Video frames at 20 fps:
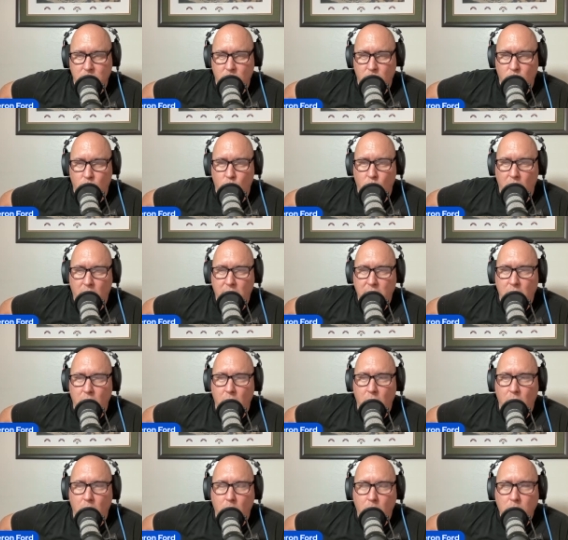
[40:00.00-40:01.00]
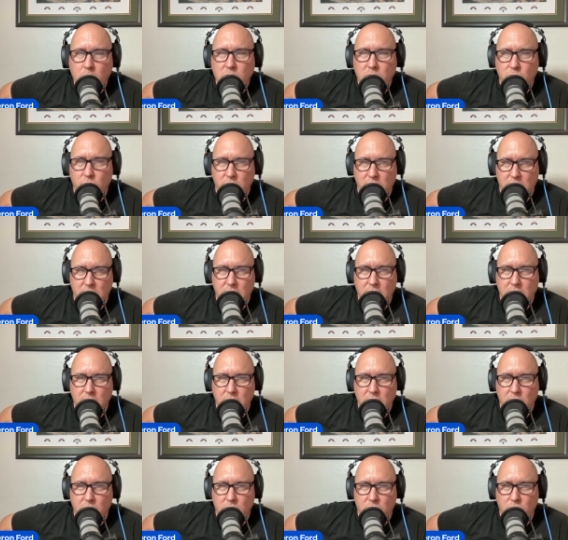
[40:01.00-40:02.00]
why aren't we
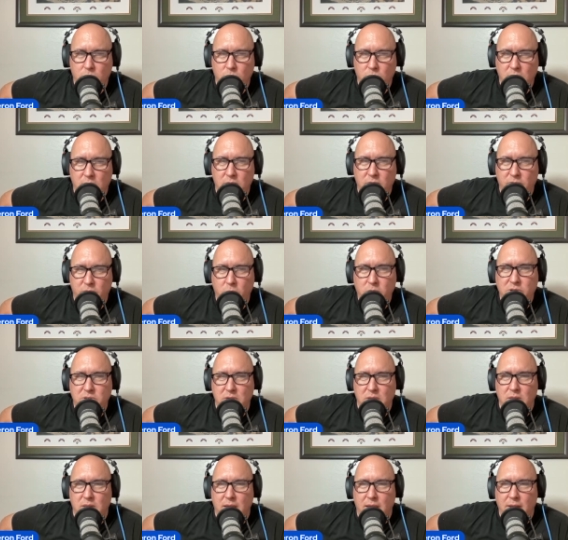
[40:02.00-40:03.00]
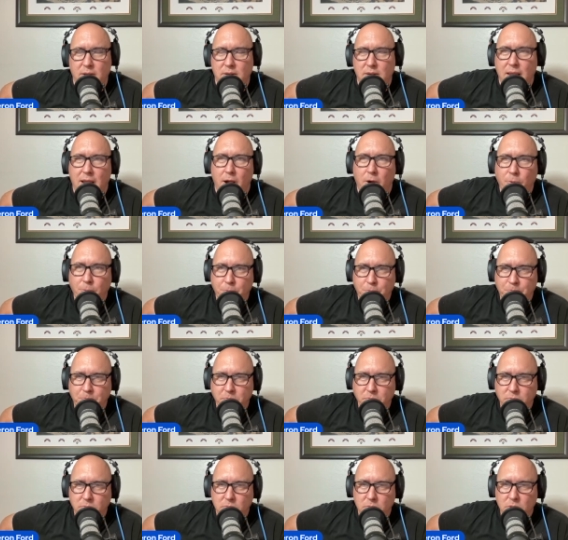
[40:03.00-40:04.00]
reinforcing that? Now,
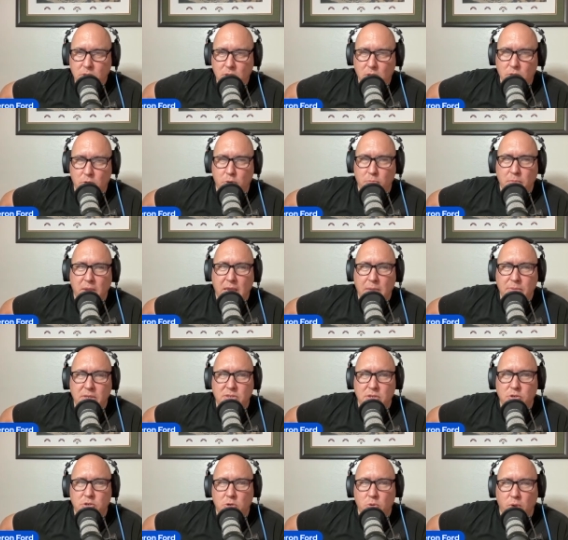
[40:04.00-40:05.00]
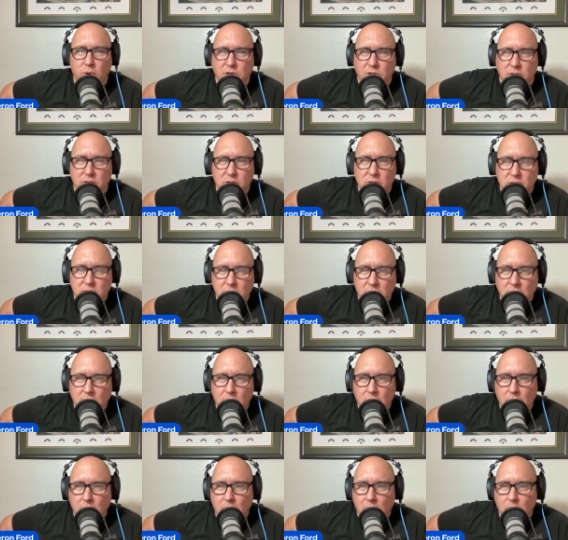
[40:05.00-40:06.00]
there may be situations
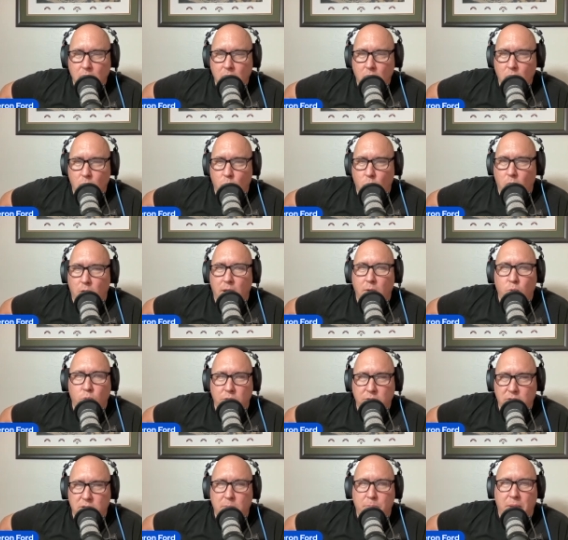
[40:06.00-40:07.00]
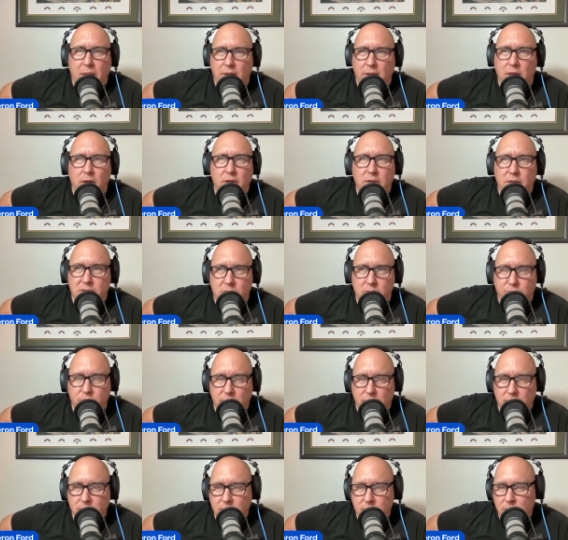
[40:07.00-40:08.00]
where I wouldn't, depending on a
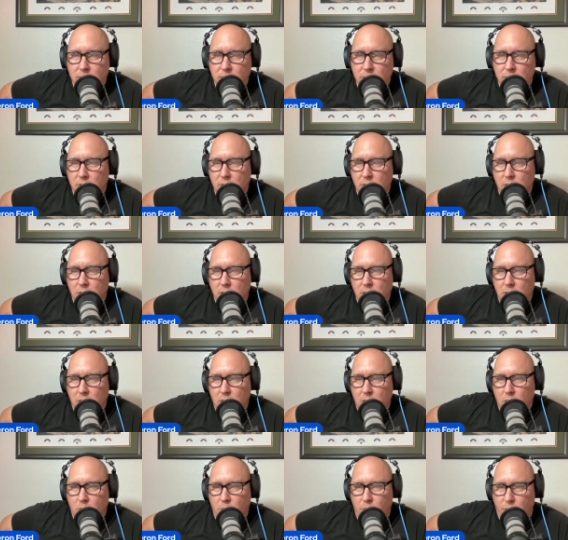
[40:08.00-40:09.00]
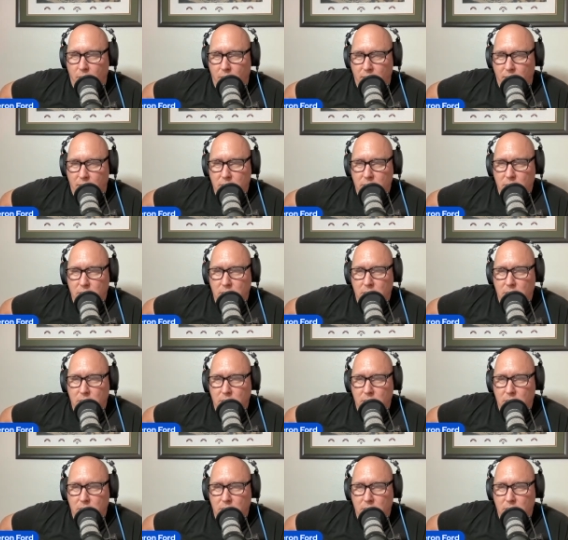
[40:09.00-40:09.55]
discipline. But